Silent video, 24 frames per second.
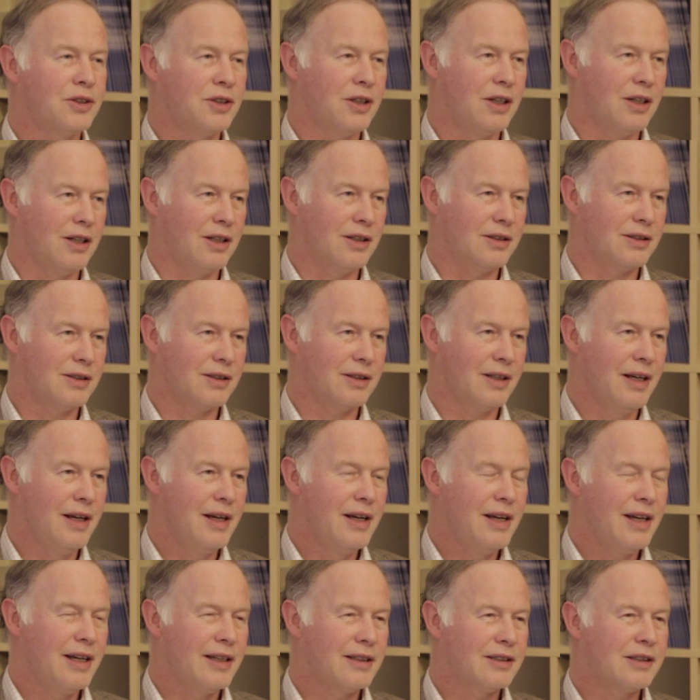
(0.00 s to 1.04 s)
task.
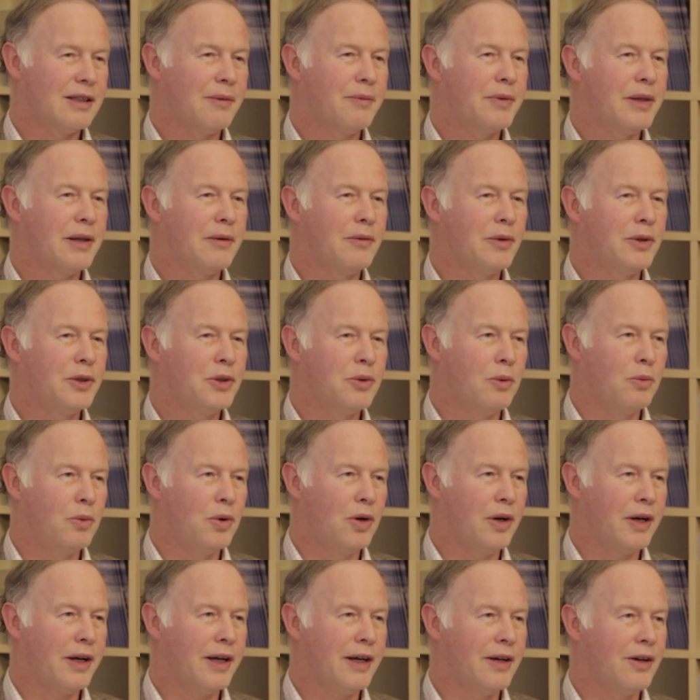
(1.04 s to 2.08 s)
It's something which we're
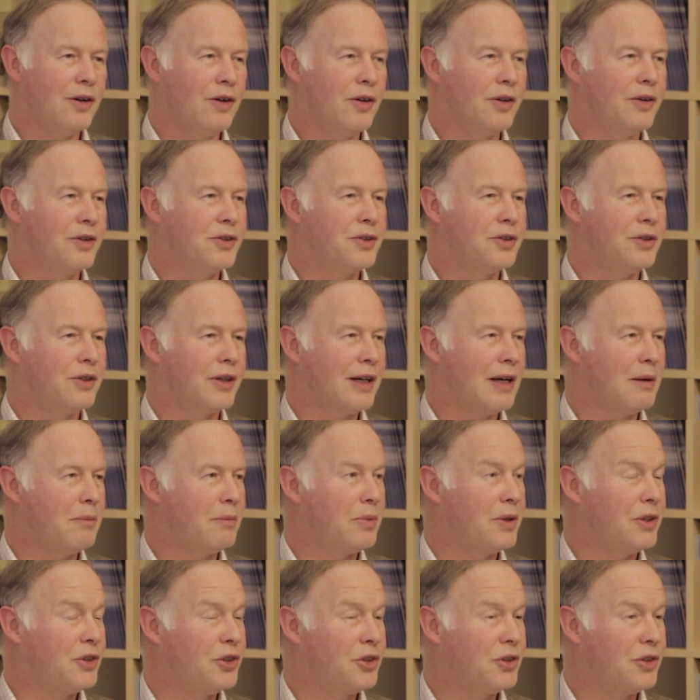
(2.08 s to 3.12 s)
working on to
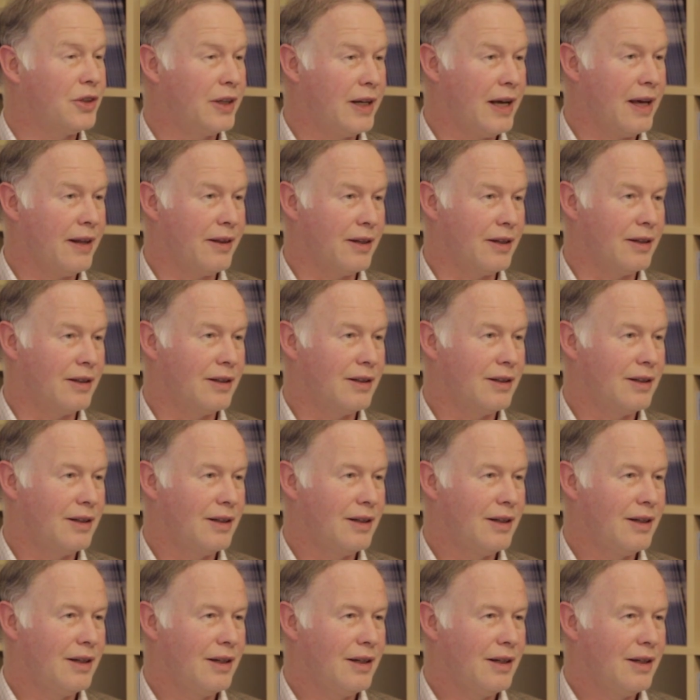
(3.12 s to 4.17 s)
accomplish together.
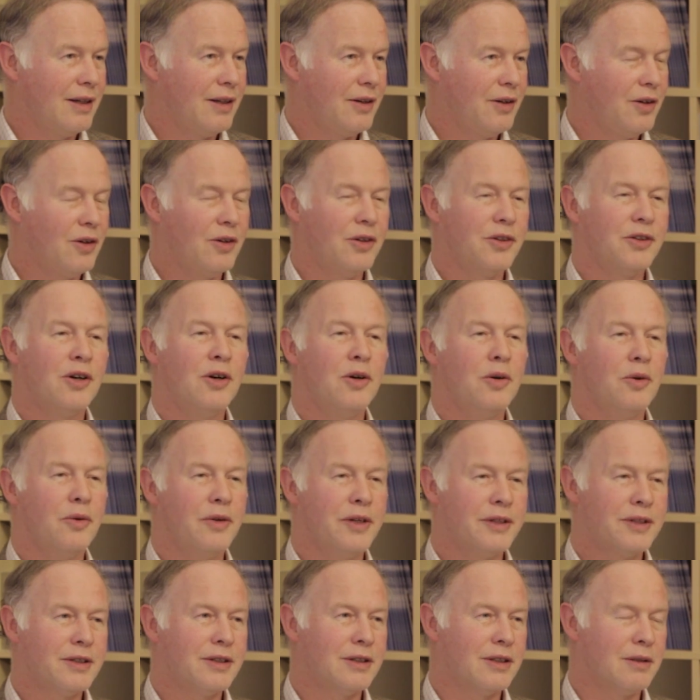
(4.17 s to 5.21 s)
Not, oh,
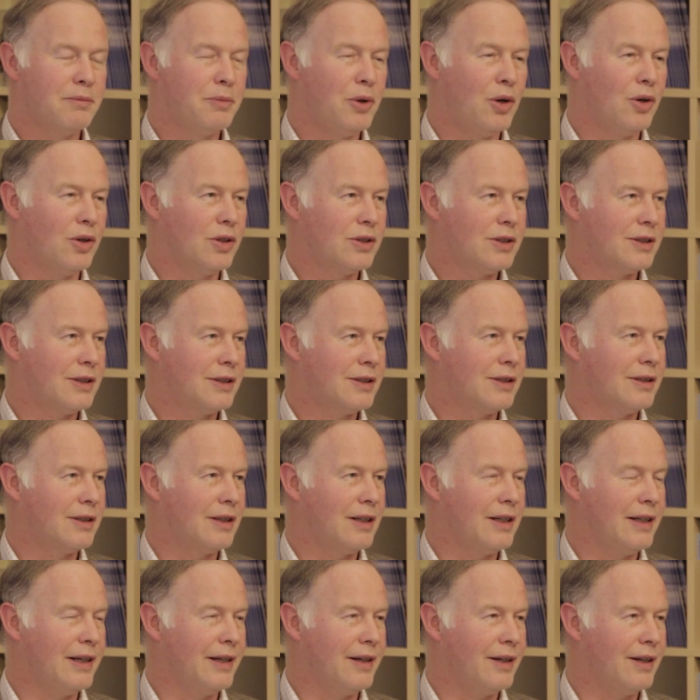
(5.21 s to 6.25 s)
this is the boss, this is the
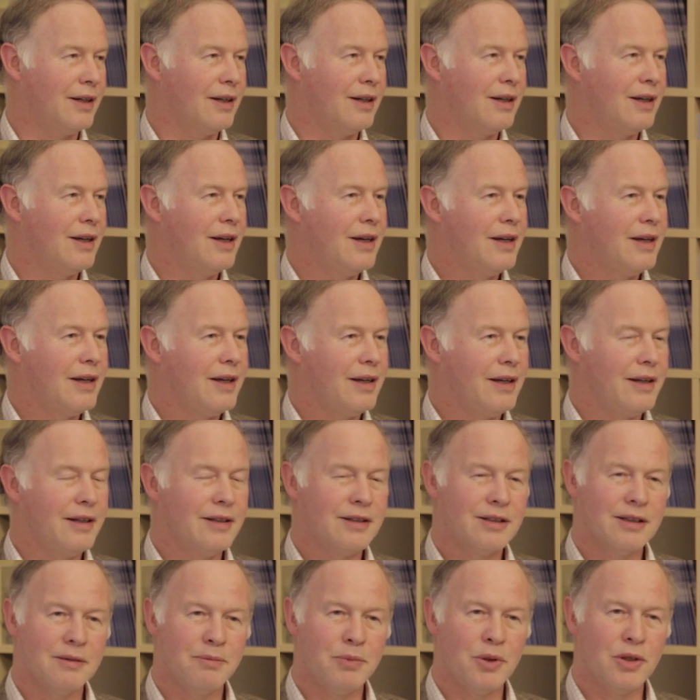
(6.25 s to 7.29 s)
leader, this
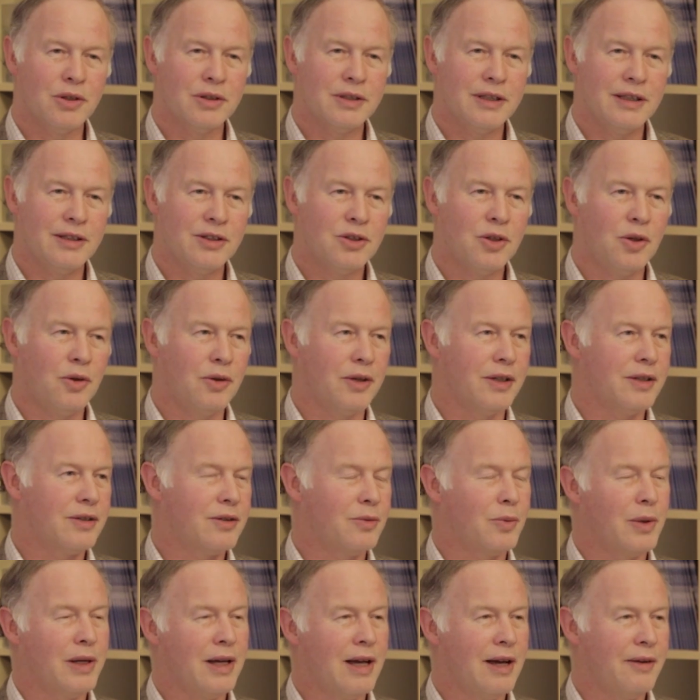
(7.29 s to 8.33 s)
is the boss, he's told us
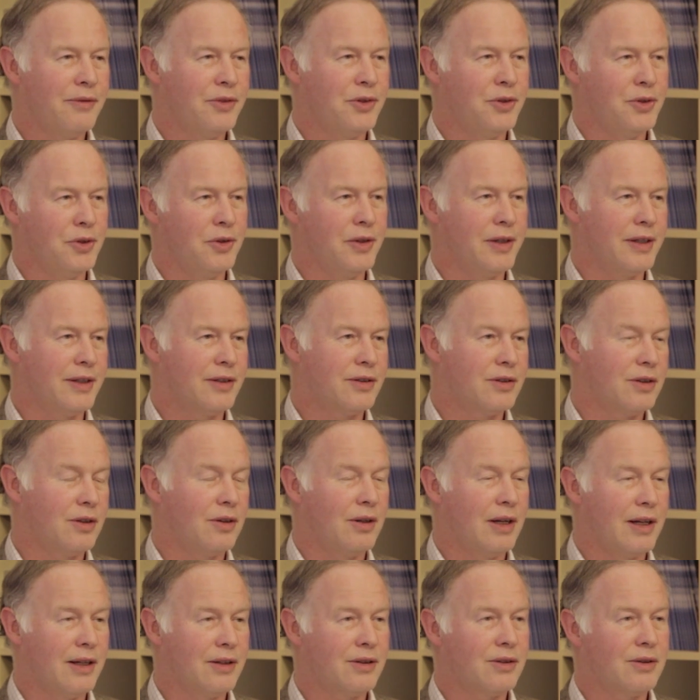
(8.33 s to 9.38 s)
we have to do this, so
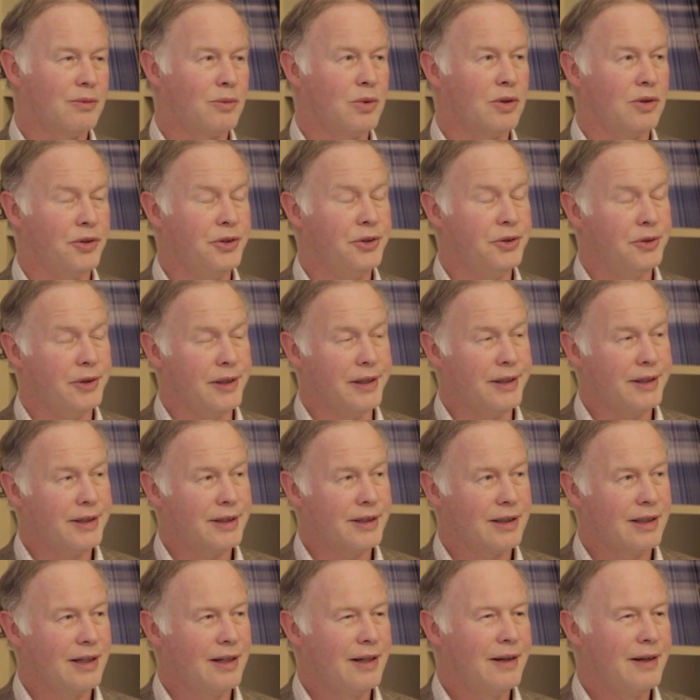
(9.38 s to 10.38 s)
we'll do it.